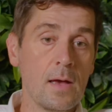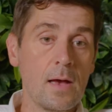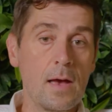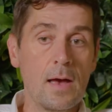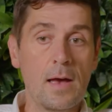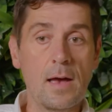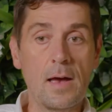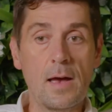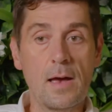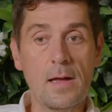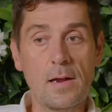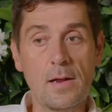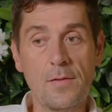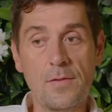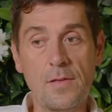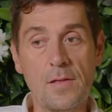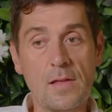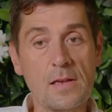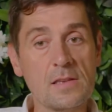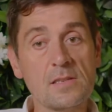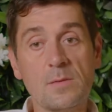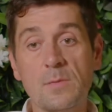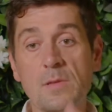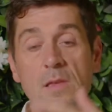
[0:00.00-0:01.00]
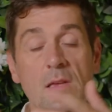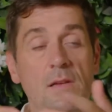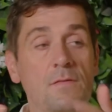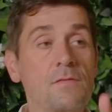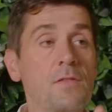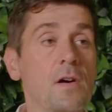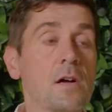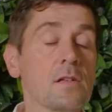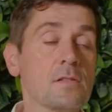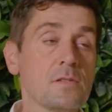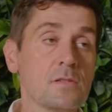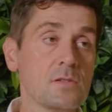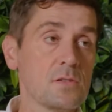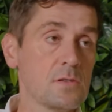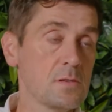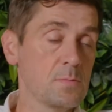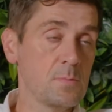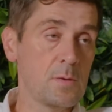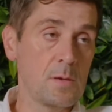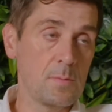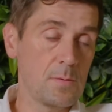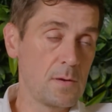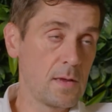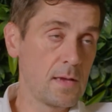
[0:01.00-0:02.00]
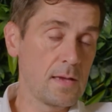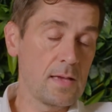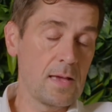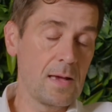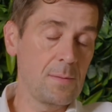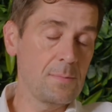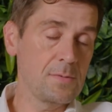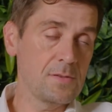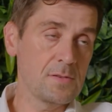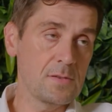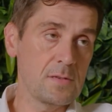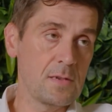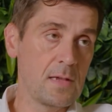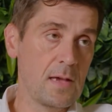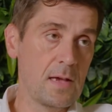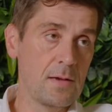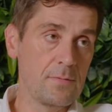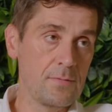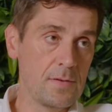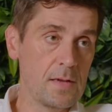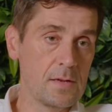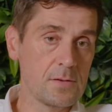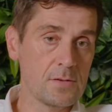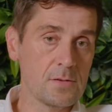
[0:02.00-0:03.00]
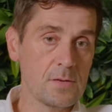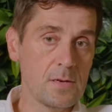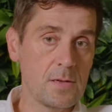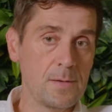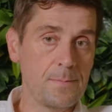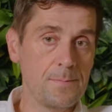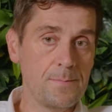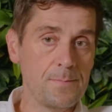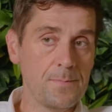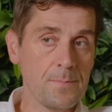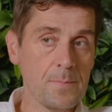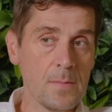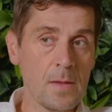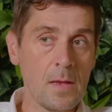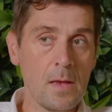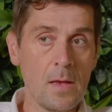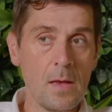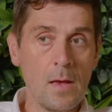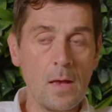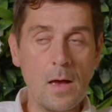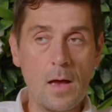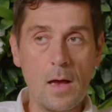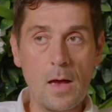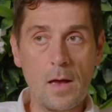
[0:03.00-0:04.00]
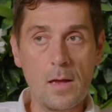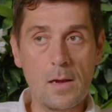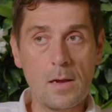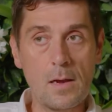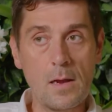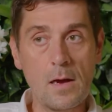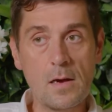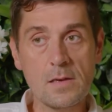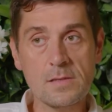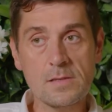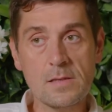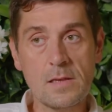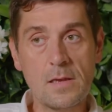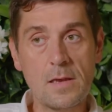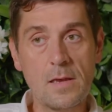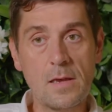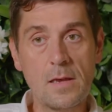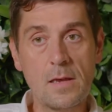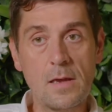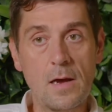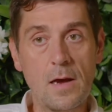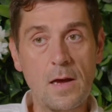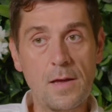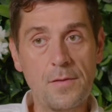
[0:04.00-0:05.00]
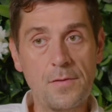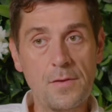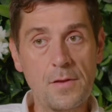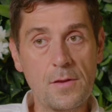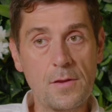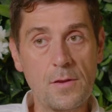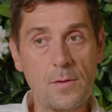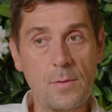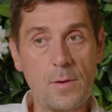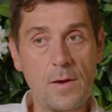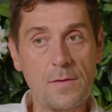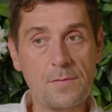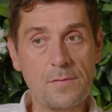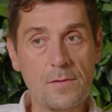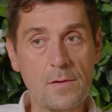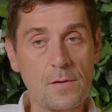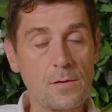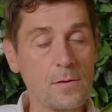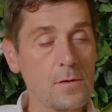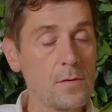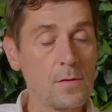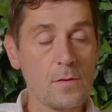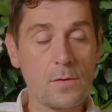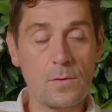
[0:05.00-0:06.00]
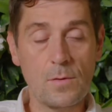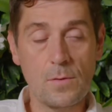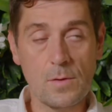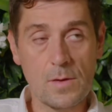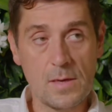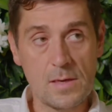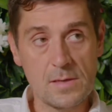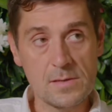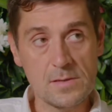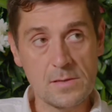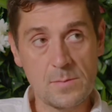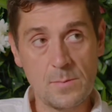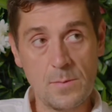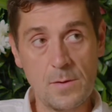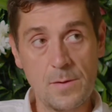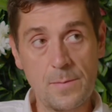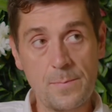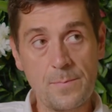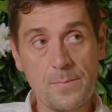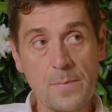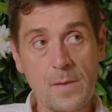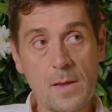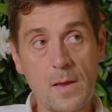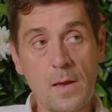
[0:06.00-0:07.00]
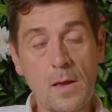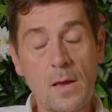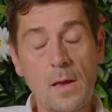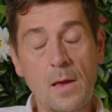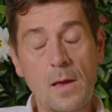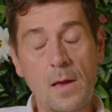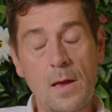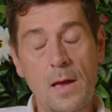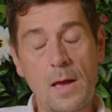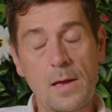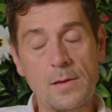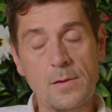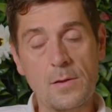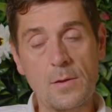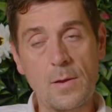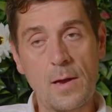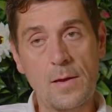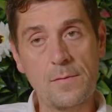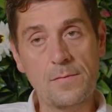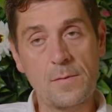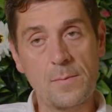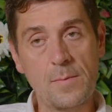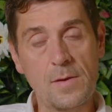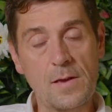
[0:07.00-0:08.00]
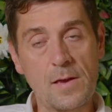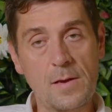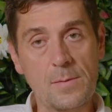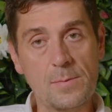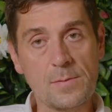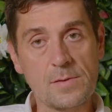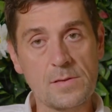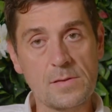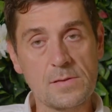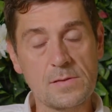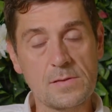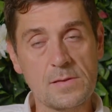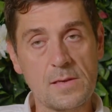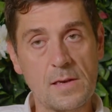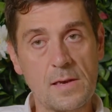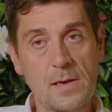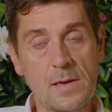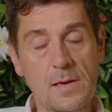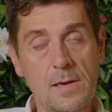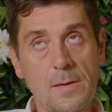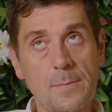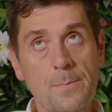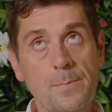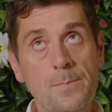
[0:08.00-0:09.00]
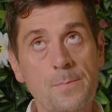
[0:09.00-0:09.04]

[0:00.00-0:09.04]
And I think that's some of the advantages people like Amazon have naturally. Lastly, I think you have to look at the core customer, and you have to be able to say,